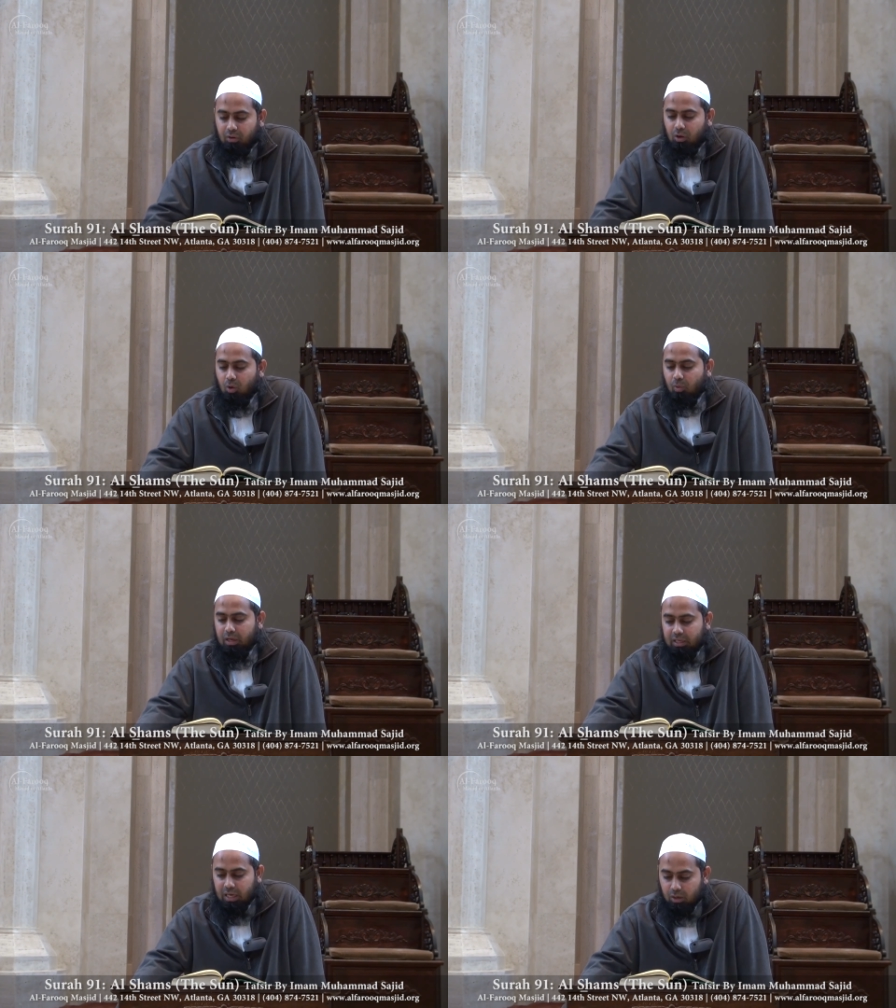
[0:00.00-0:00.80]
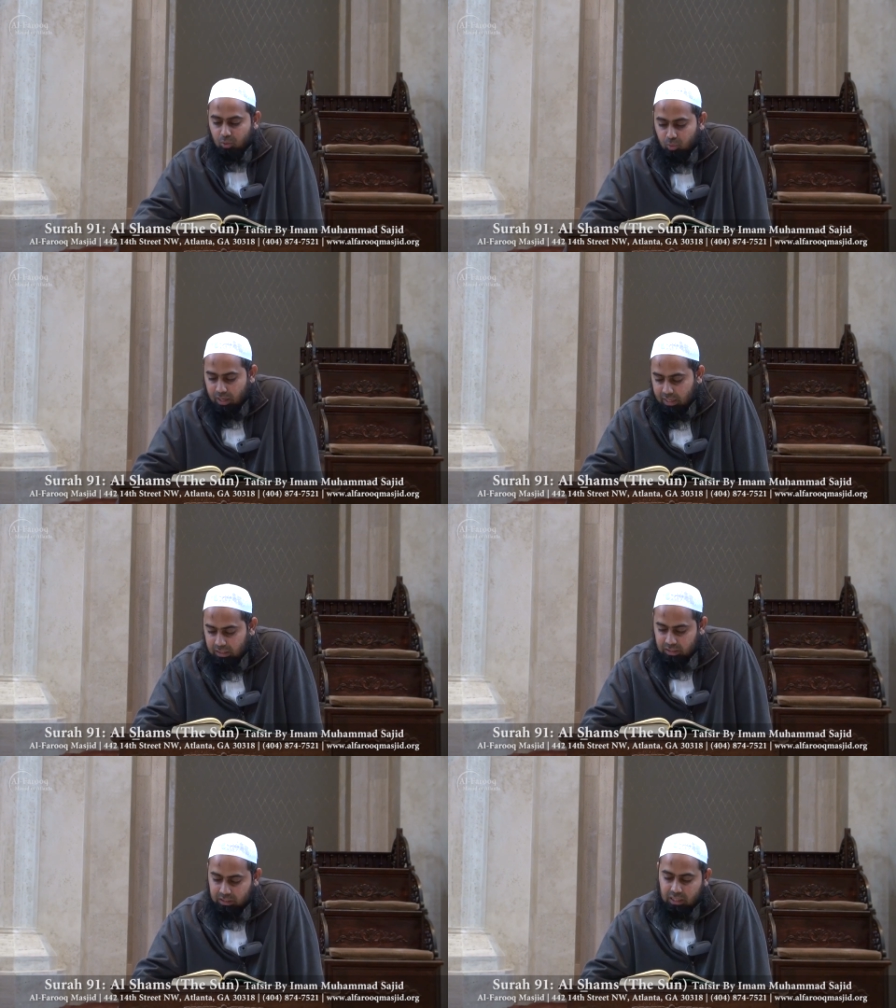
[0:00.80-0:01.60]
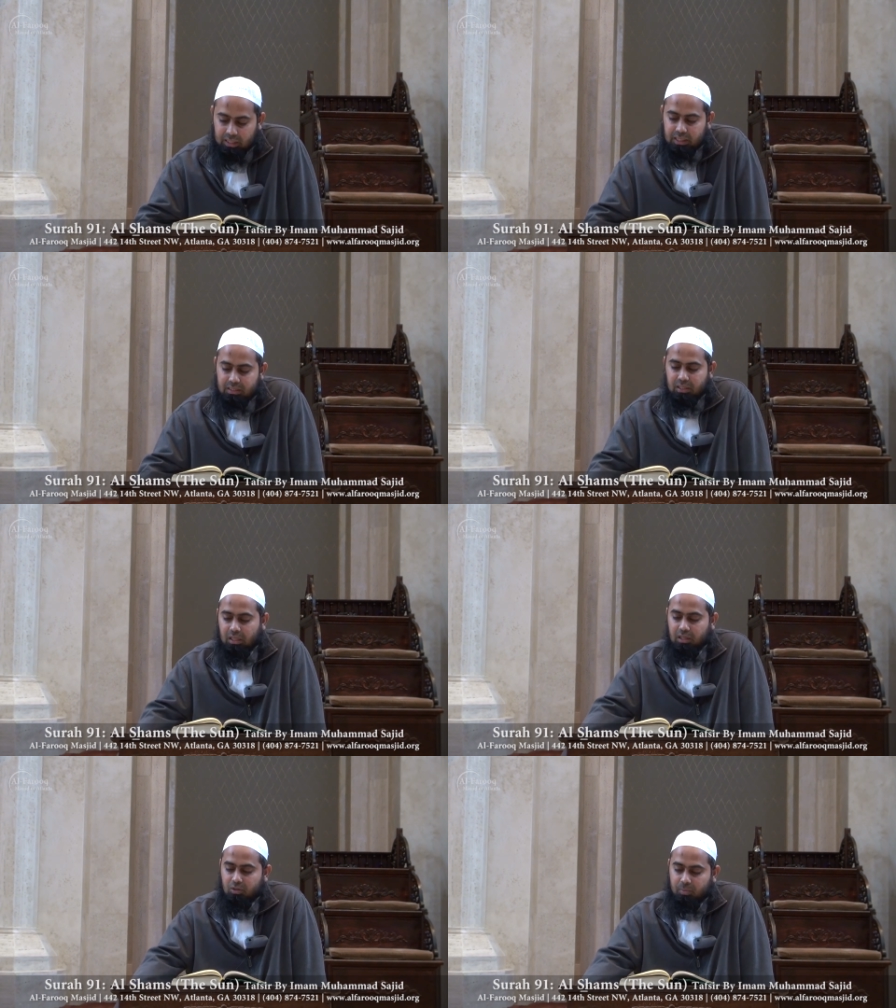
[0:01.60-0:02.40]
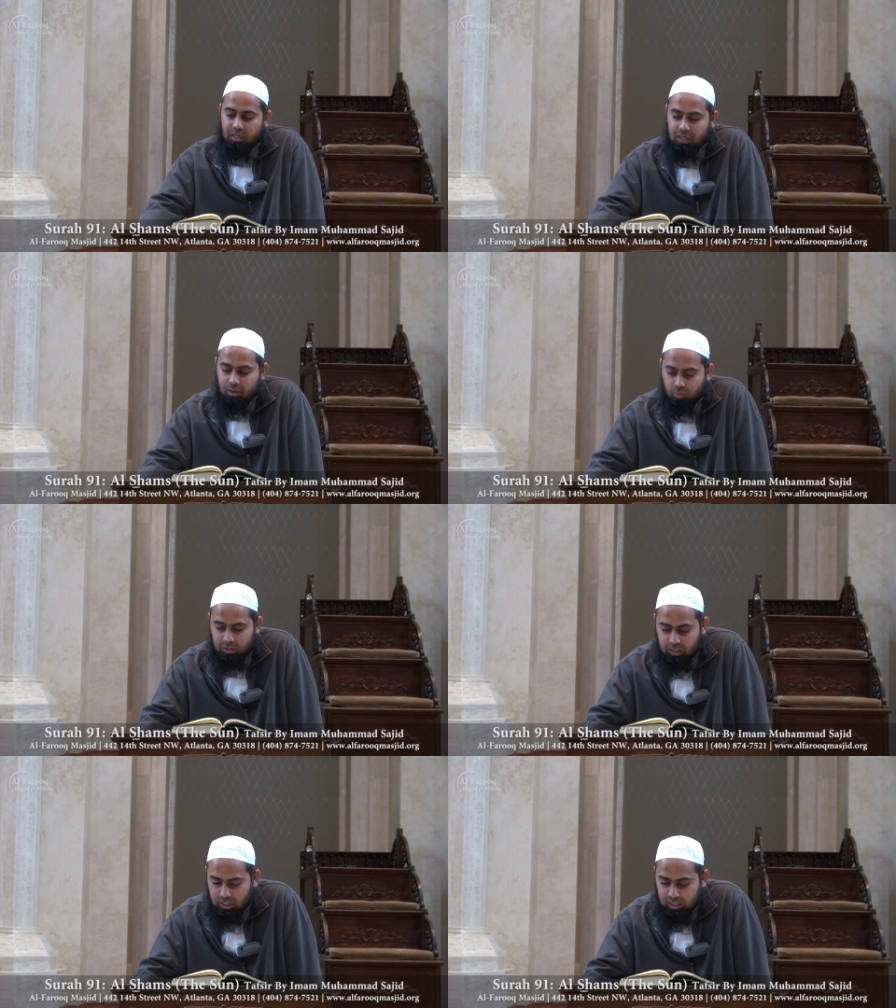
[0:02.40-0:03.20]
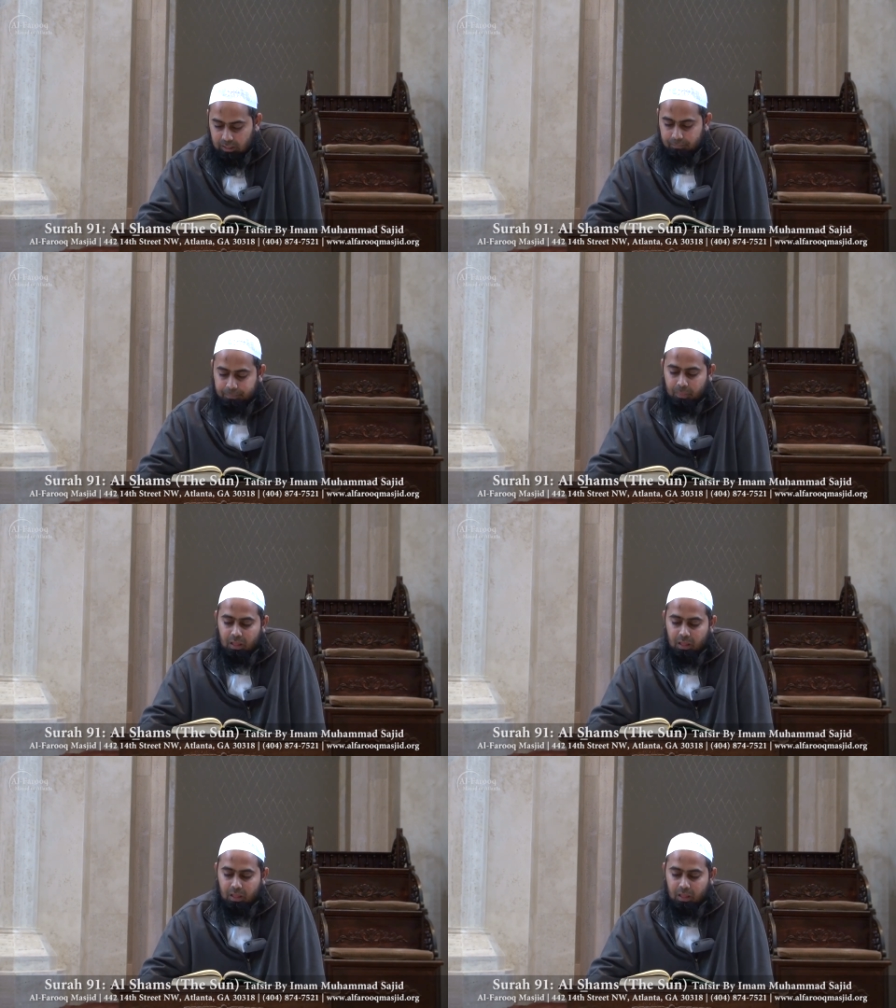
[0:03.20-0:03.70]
No one can do anything against Allah subhanahu wa ta'ala.